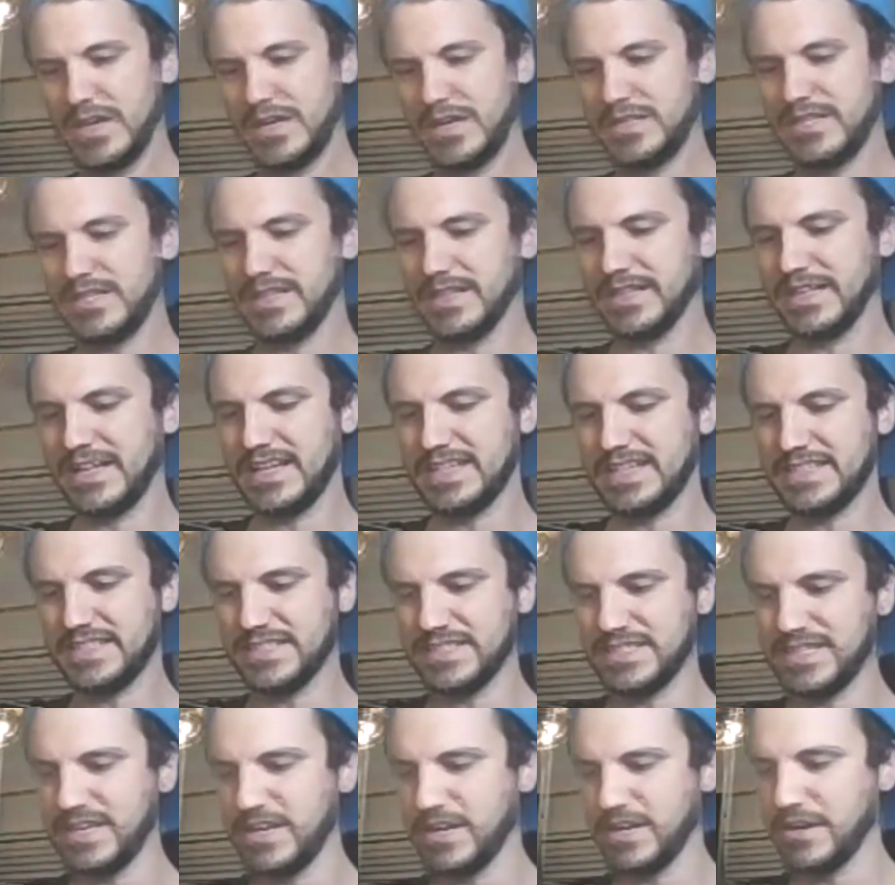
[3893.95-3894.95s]
You see the
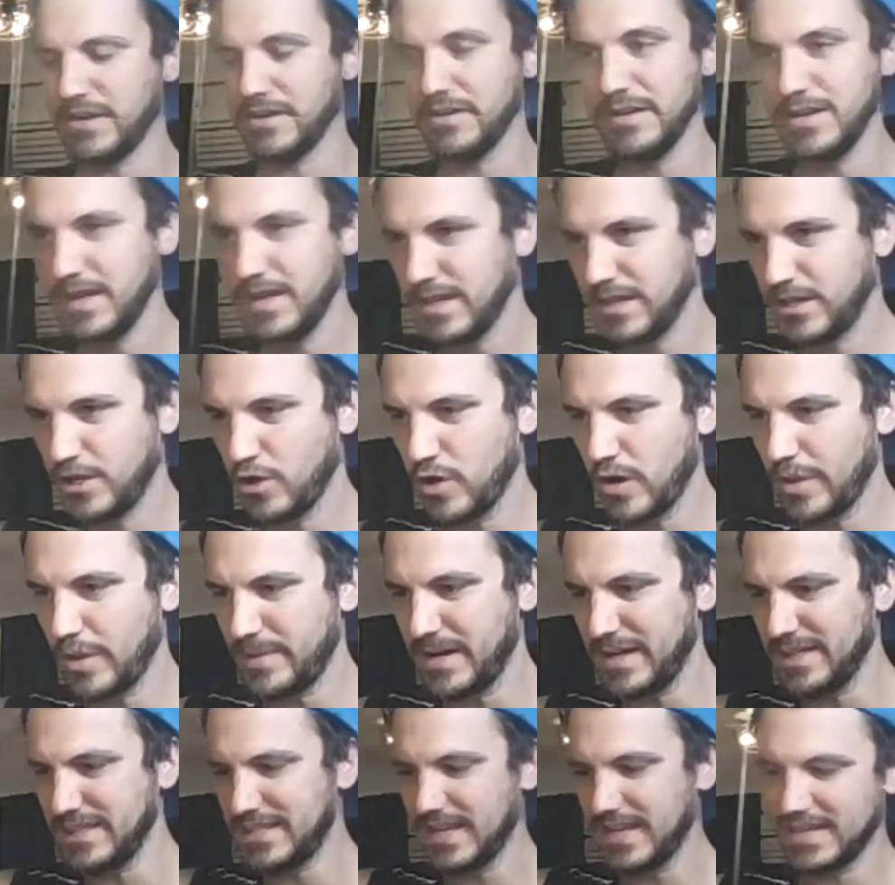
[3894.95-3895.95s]
laces here go up
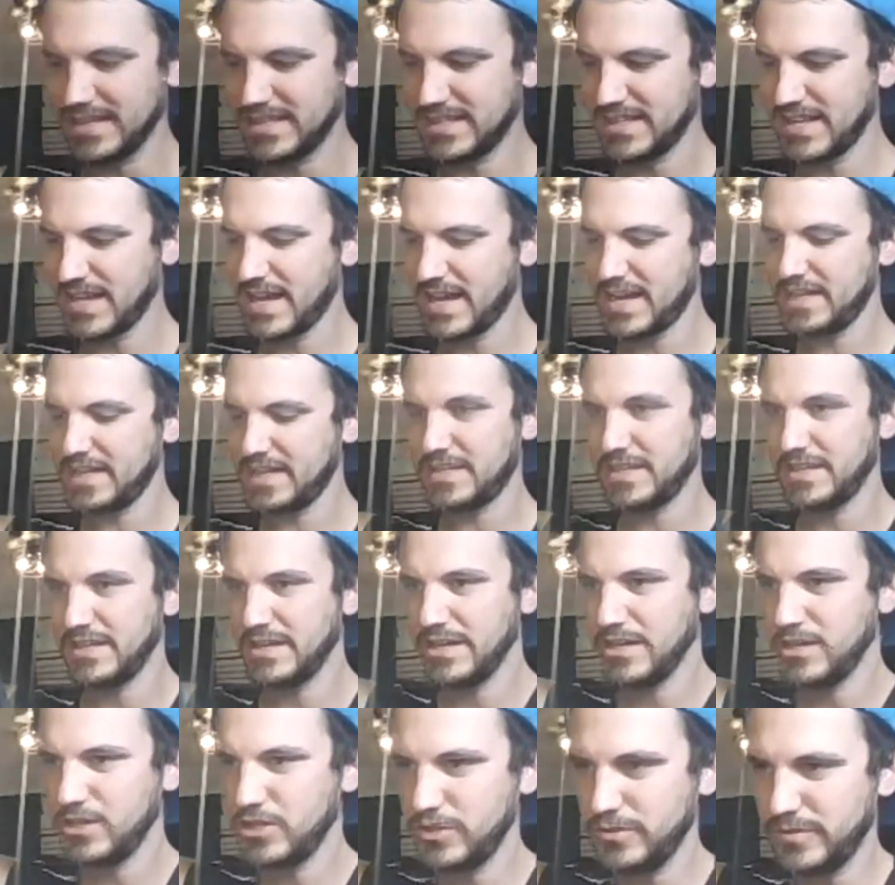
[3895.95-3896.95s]
nice and tight.
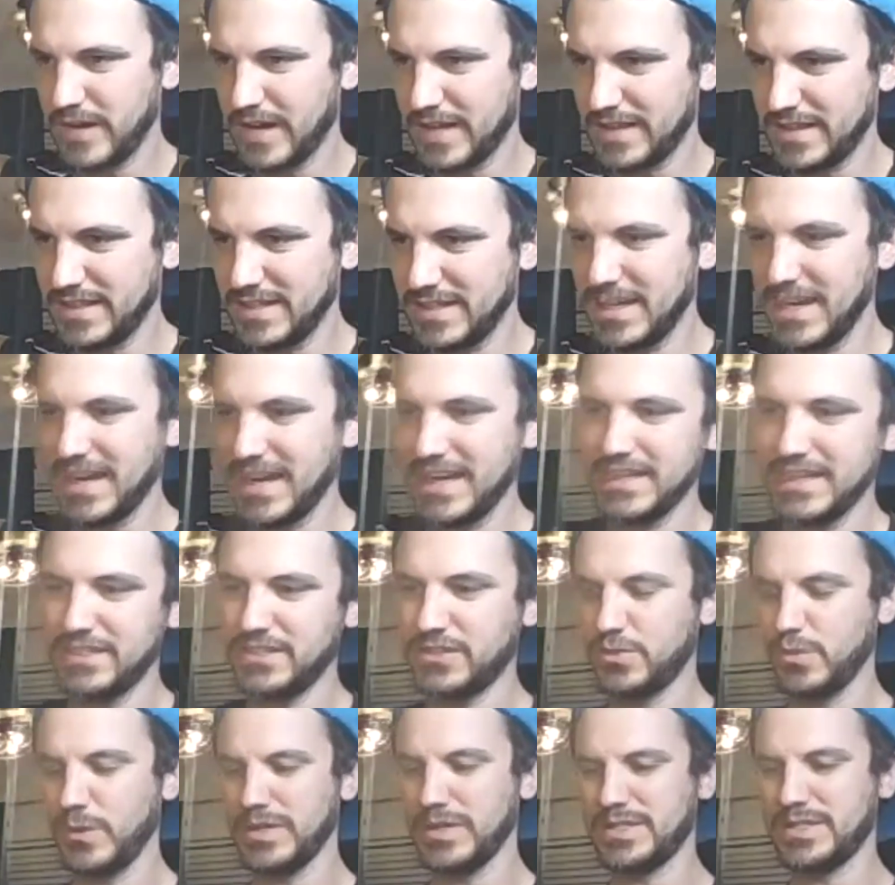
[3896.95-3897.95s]
You've got the
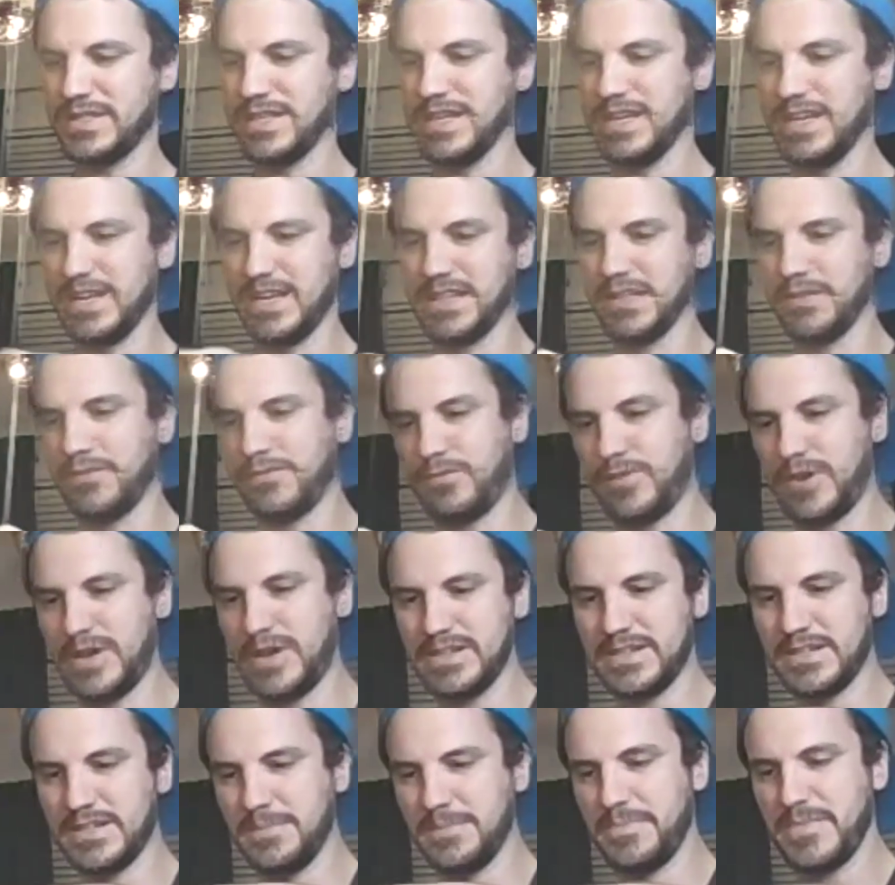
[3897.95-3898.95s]
K-Swiss thing in the
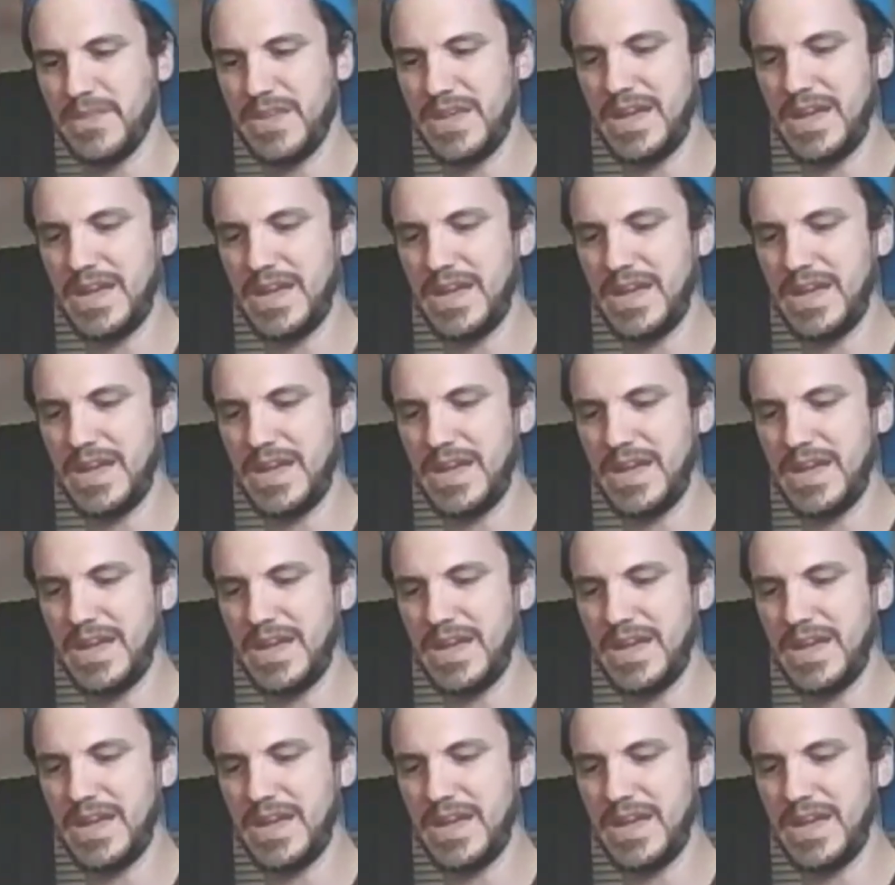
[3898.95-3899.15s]
front.